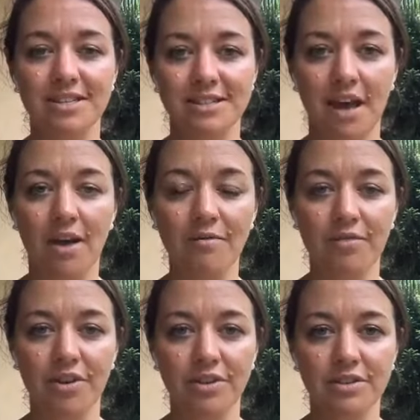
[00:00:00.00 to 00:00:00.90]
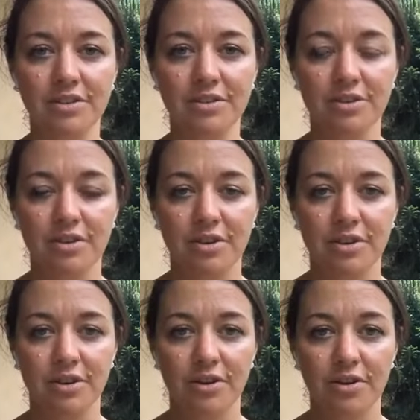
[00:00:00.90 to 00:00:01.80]
discomfort
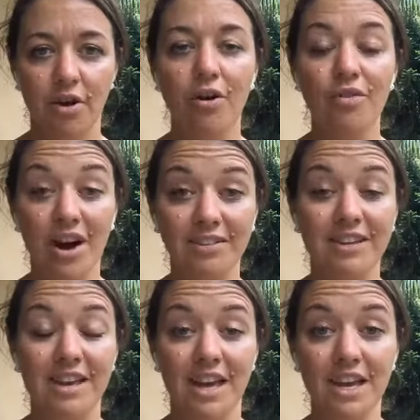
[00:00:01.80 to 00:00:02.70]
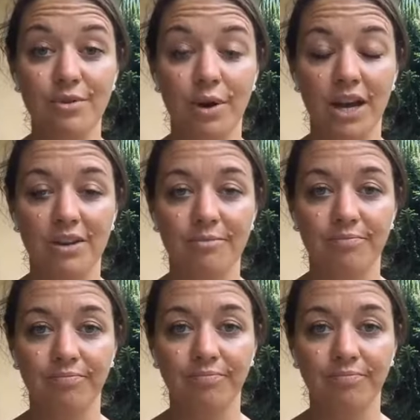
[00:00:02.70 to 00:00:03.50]
of asking anyway?